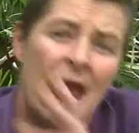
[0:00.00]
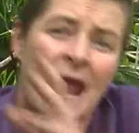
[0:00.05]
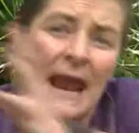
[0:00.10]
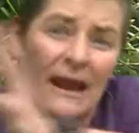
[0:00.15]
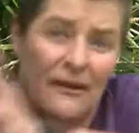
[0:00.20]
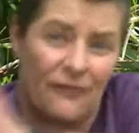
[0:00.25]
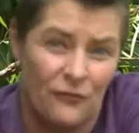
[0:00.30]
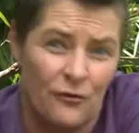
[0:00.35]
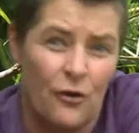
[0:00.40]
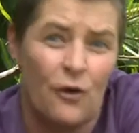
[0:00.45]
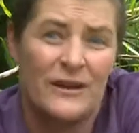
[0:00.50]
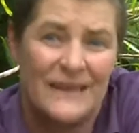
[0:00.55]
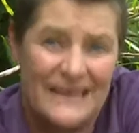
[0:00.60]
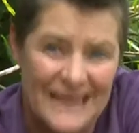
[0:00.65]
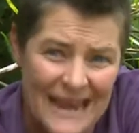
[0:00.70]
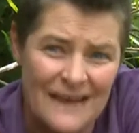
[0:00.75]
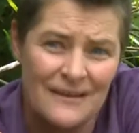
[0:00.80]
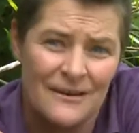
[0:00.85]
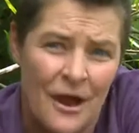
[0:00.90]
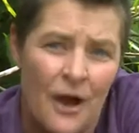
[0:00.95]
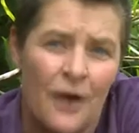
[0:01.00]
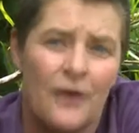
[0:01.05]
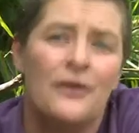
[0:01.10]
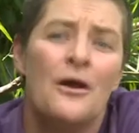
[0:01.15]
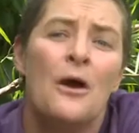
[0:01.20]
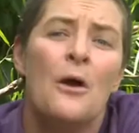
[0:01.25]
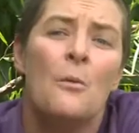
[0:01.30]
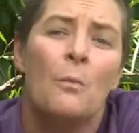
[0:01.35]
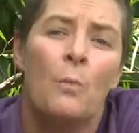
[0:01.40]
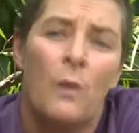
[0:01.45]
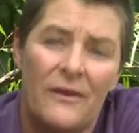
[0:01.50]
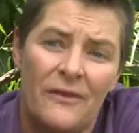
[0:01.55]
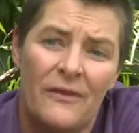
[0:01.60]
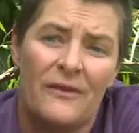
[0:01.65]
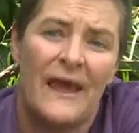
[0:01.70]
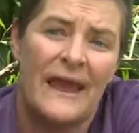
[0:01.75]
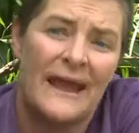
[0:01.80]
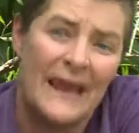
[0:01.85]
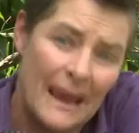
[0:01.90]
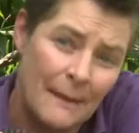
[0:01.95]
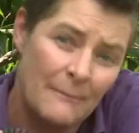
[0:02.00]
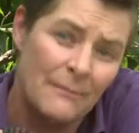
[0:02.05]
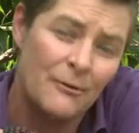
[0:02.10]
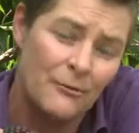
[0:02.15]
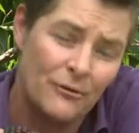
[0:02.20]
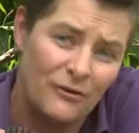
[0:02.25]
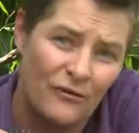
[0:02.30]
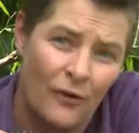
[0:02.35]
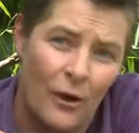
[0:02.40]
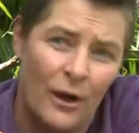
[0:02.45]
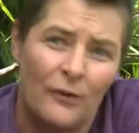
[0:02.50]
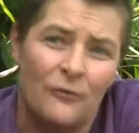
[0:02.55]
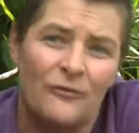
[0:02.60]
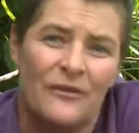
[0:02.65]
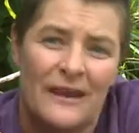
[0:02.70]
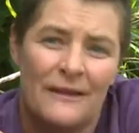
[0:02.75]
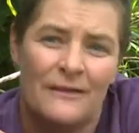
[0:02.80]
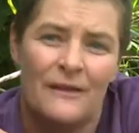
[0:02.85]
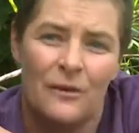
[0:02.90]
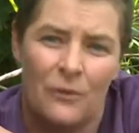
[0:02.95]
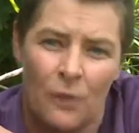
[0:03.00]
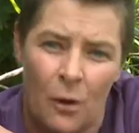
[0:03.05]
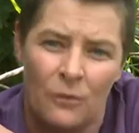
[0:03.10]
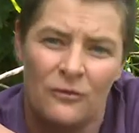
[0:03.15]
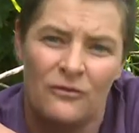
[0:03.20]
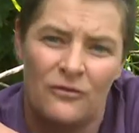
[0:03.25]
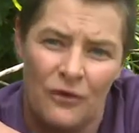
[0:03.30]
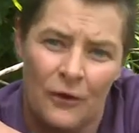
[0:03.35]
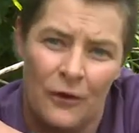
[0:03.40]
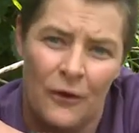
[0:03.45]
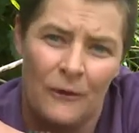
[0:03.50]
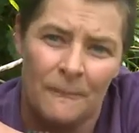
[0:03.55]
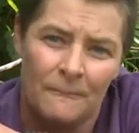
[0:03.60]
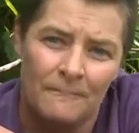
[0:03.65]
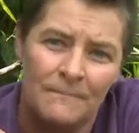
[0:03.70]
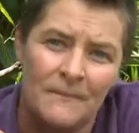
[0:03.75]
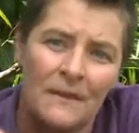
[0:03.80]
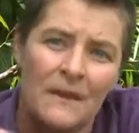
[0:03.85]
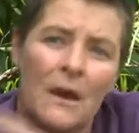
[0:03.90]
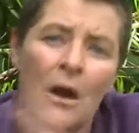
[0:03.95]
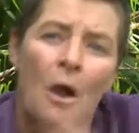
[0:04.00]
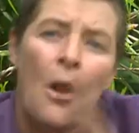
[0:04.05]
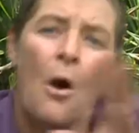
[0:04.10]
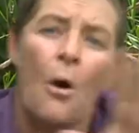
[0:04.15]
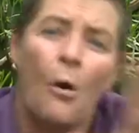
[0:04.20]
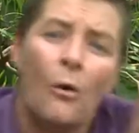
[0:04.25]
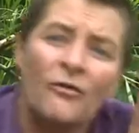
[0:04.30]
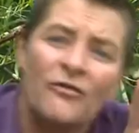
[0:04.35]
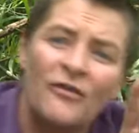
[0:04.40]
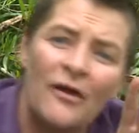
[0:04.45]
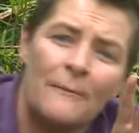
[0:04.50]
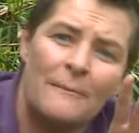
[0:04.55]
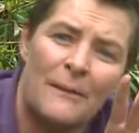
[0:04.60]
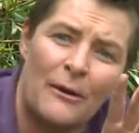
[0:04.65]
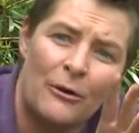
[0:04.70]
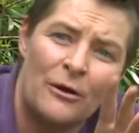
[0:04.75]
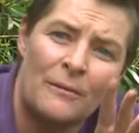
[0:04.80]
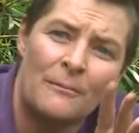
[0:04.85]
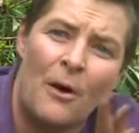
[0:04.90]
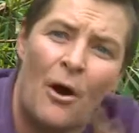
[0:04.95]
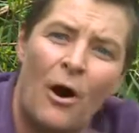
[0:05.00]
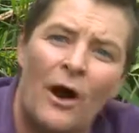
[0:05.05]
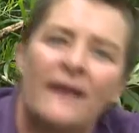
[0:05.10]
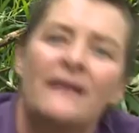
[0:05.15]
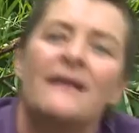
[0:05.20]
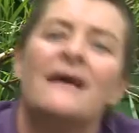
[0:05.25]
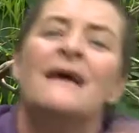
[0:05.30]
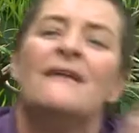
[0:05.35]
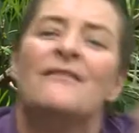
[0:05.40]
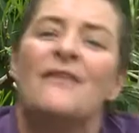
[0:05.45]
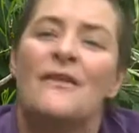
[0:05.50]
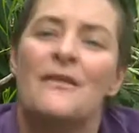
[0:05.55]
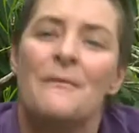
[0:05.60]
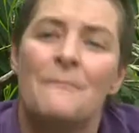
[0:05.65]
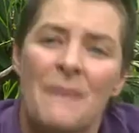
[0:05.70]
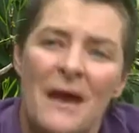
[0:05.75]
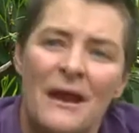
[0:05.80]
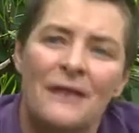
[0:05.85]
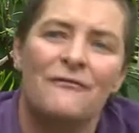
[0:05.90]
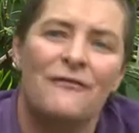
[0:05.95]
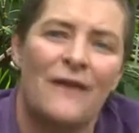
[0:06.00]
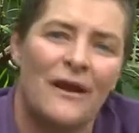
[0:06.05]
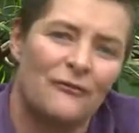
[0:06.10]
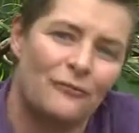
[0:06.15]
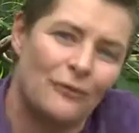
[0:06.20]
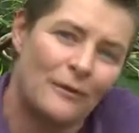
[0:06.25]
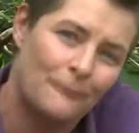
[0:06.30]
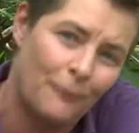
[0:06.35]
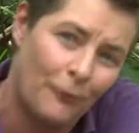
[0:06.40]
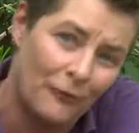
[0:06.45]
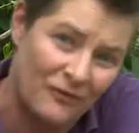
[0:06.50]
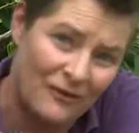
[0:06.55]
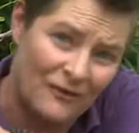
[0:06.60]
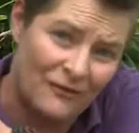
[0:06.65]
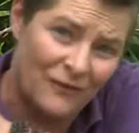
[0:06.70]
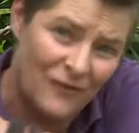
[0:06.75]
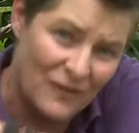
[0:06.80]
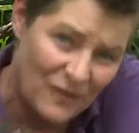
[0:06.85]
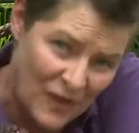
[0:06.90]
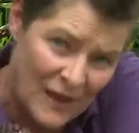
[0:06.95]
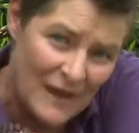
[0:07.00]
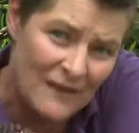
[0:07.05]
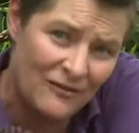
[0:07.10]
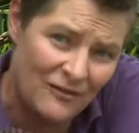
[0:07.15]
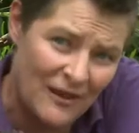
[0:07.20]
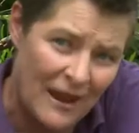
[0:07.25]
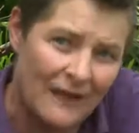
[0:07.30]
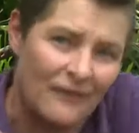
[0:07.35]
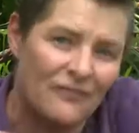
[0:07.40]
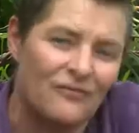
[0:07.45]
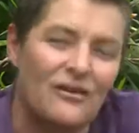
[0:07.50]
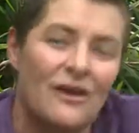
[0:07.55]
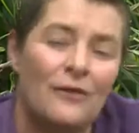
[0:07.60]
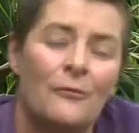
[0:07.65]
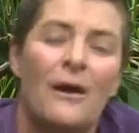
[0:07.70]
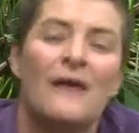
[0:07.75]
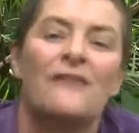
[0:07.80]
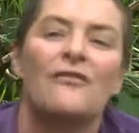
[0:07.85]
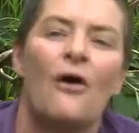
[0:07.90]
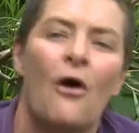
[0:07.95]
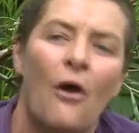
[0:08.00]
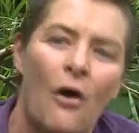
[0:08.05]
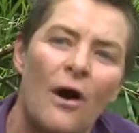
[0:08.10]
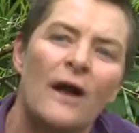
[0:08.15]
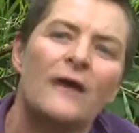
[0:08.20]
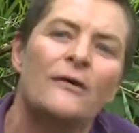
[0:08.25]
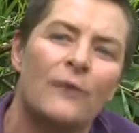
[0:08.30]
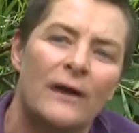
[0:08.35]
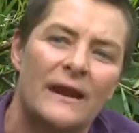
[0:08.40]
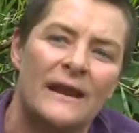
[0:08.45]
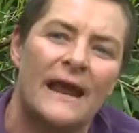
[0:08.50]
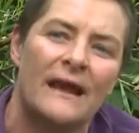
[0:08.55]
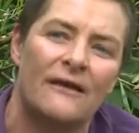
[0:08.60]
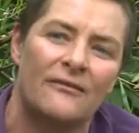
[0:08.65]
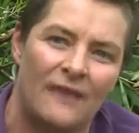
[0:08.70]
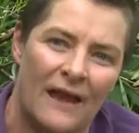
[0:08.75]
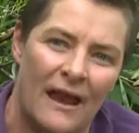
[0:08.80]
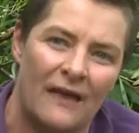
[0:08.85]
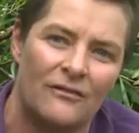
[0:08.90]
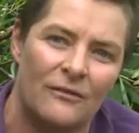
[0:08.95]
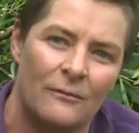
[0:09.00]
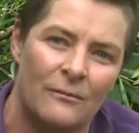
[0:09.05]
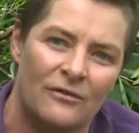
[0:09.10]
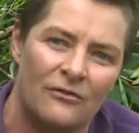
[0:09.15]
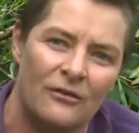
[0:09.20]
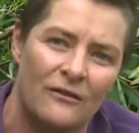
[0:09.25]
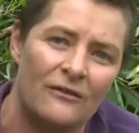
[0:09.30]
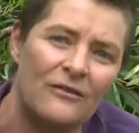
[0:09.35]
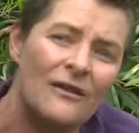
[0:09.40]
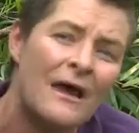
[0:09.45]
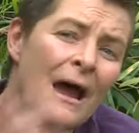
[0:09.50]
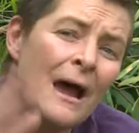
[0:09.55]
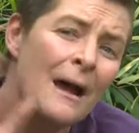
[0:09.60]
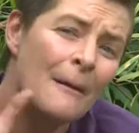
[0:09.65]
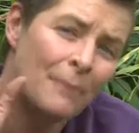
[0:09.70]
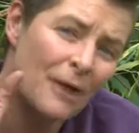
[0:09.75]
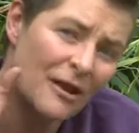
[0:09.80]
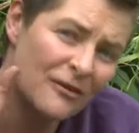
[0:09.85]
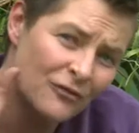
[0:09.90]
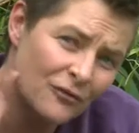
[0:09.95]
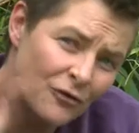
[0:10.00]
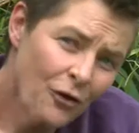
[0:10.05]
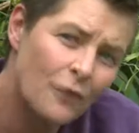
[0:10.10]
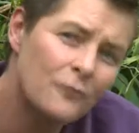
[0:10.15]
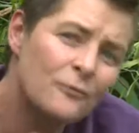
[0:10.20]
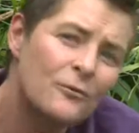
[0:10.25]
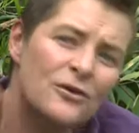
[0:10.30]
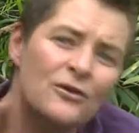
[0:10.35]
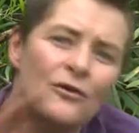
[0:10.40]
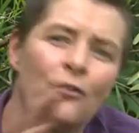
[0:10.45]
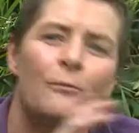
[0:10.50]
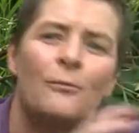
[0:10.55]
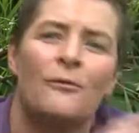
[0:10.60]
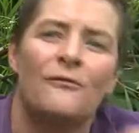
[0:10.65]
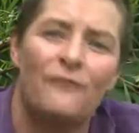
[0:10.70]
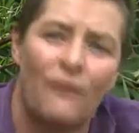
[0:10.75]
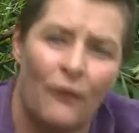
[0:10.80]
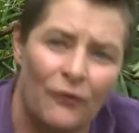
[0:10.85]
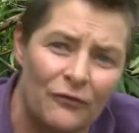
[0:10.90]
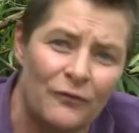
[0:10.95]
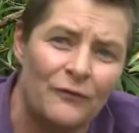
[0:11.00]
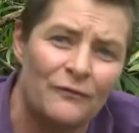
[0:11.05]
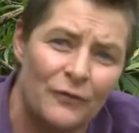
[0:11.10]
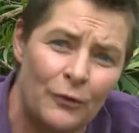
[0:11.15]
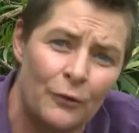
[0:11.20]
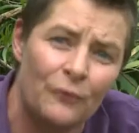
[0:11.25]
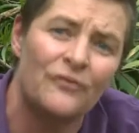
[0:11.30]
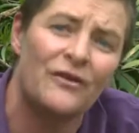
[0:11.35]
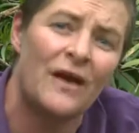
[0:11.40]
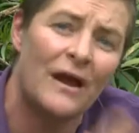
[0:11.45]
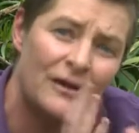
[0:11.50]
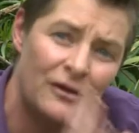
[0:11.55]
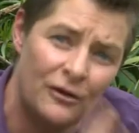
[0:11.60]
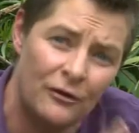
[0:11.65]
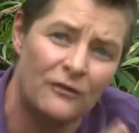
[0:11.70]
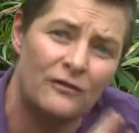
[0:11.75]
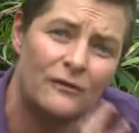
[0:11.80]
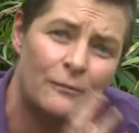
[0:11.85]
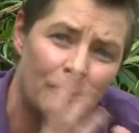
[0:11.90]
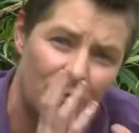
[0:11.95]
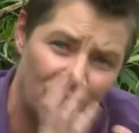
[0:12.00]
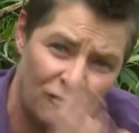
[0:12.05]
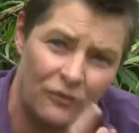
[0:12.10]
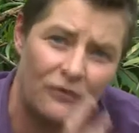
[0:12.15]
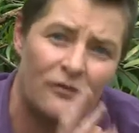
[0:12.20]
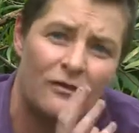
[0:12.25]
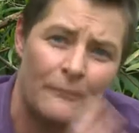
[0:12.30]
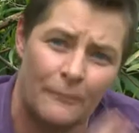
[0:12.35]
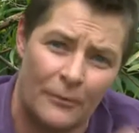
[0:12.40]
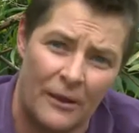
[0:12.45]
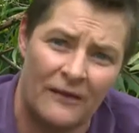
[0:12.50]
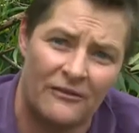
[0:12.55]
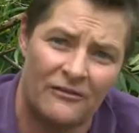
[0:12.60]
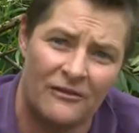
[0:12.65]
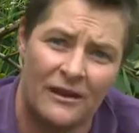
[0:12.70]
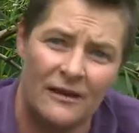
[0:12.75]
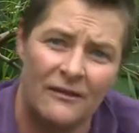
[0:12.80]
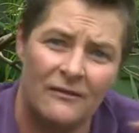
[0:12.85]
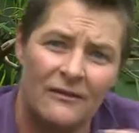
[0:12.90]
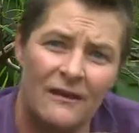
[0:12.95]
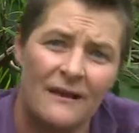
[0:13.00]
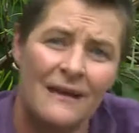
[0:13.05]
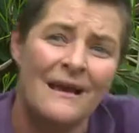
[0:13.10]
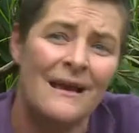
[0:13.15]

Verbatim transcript: It's not yet known whether they can be recycled in the long term. Also bear in mind that the manufacturing process for these tanks generates high greenhouse gas emissions, plus non-renewable fossil fuels are used to produce the plastics.